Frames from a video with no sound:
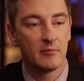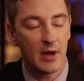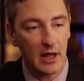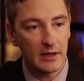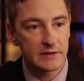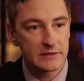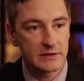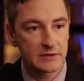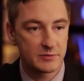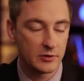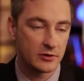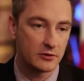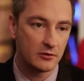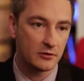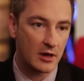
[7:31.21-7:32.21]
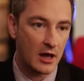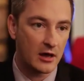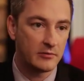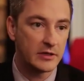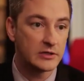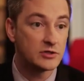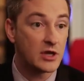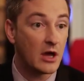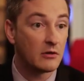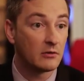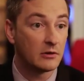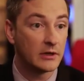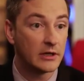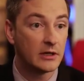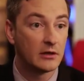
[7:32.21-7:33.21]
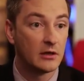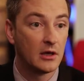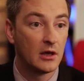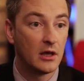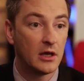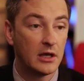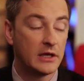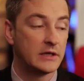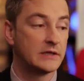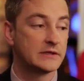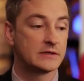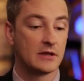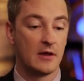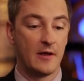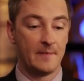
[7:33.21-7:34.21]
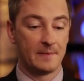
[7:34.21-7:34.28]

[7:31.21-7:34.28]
Politics, political economy generally, is